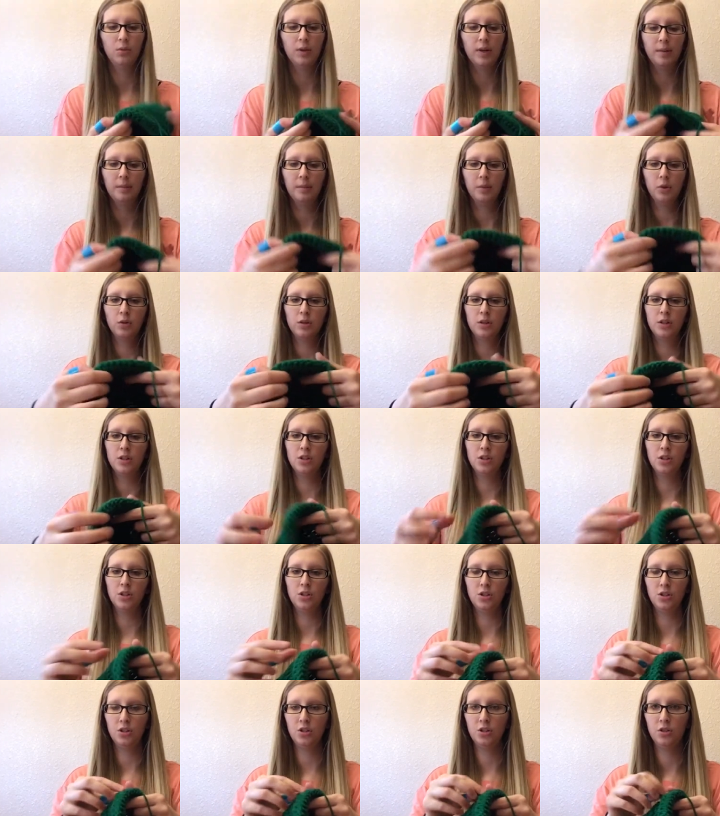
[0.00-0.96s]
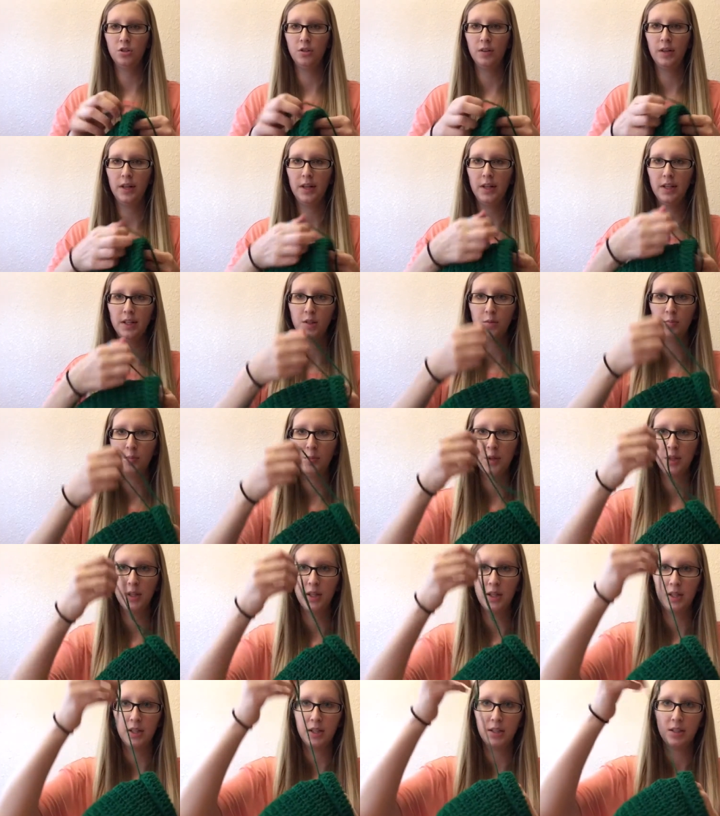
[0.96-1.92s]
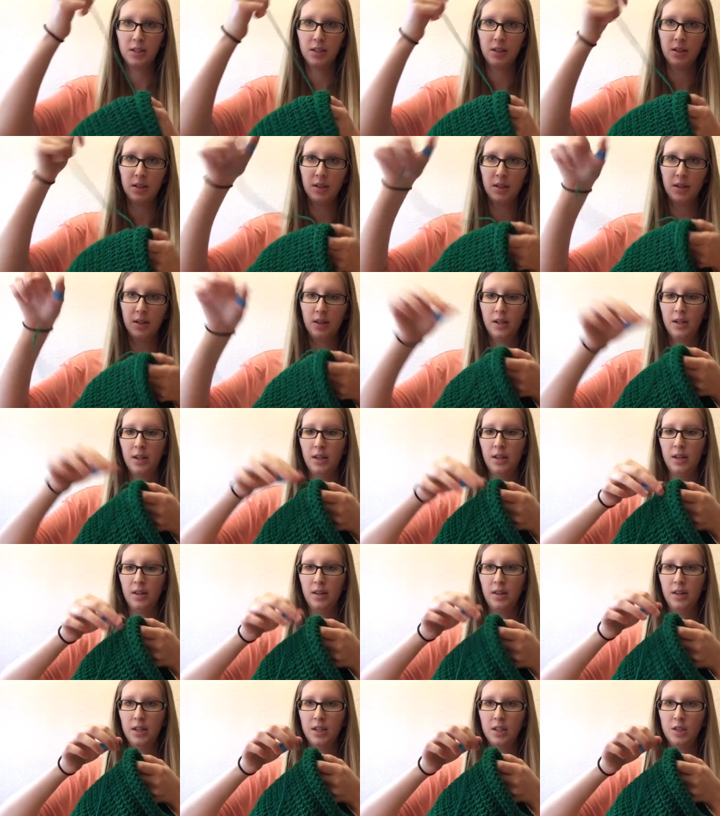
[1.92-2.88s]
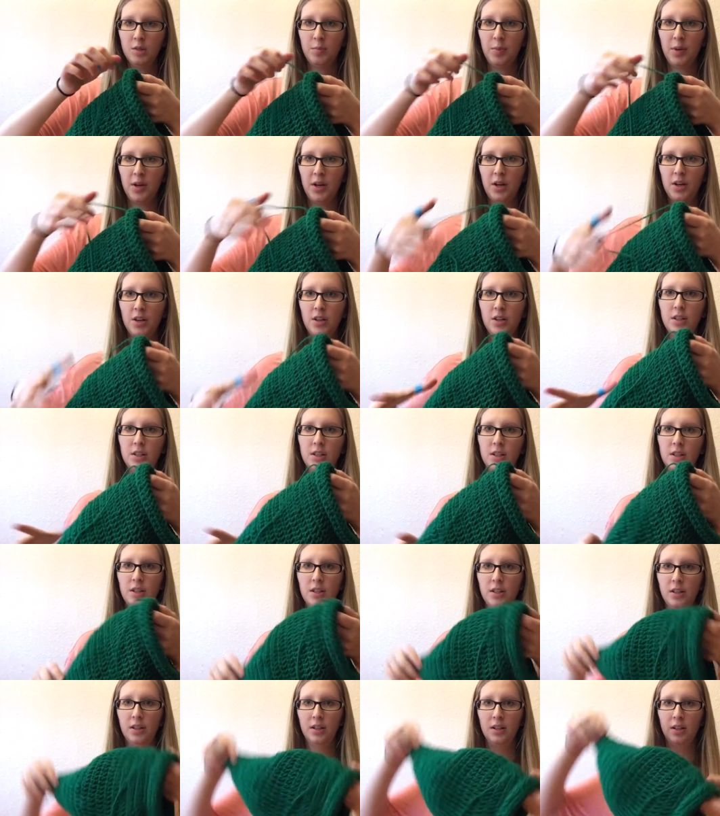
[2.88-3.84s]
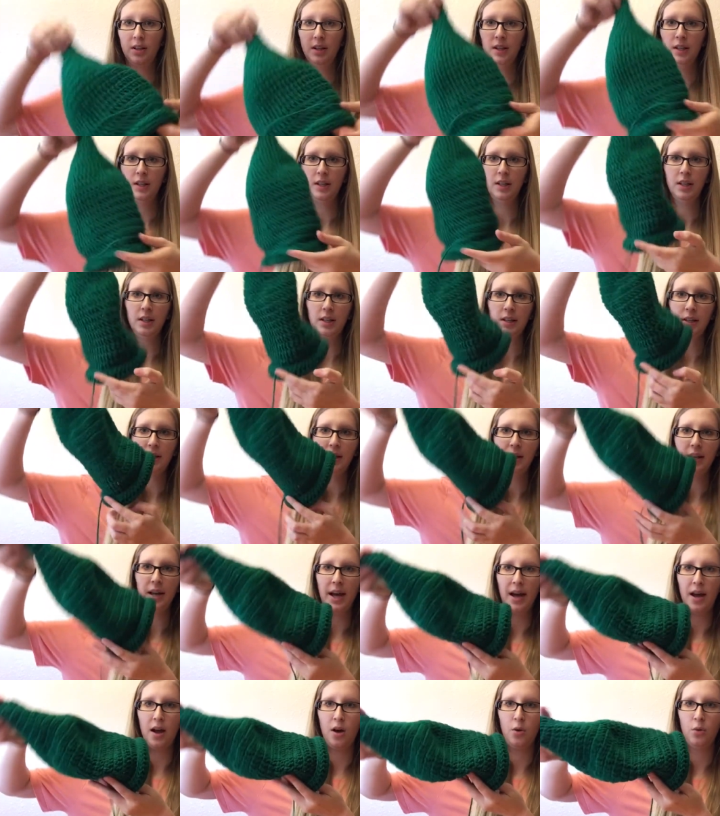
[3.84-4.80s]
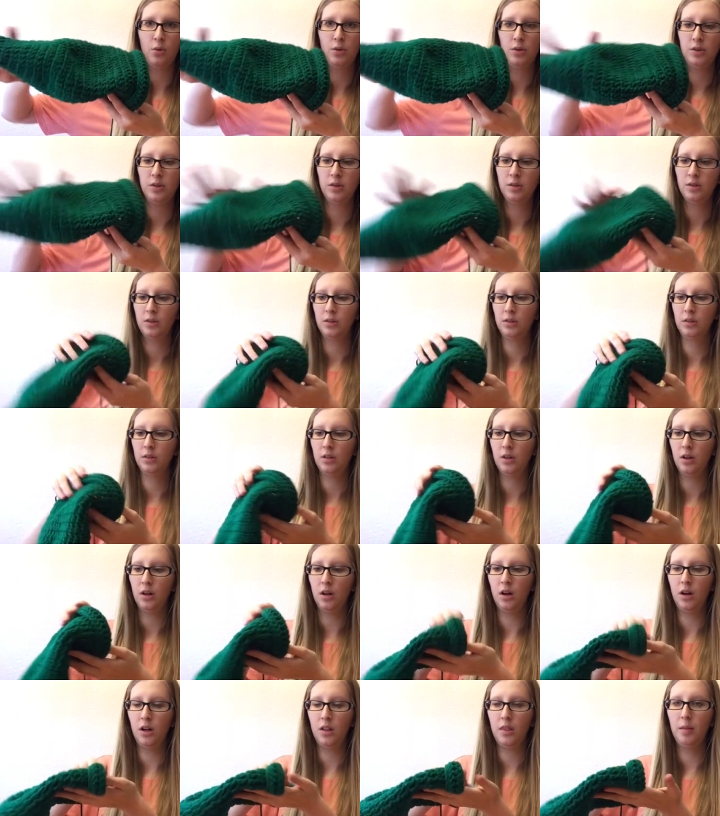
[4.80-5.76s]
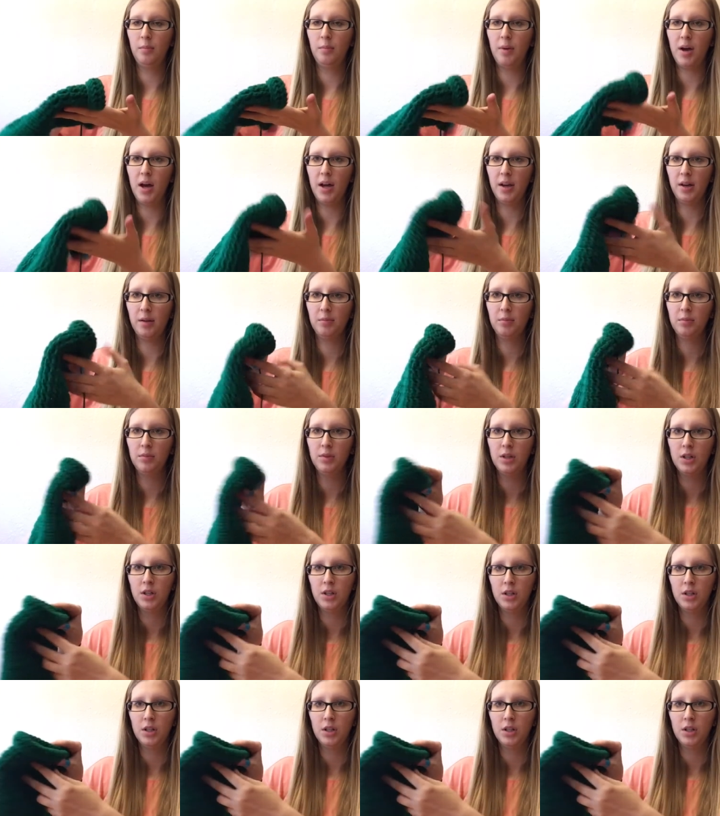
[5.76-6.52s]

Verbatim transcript: What I'm going to do is put this part down on the bottom.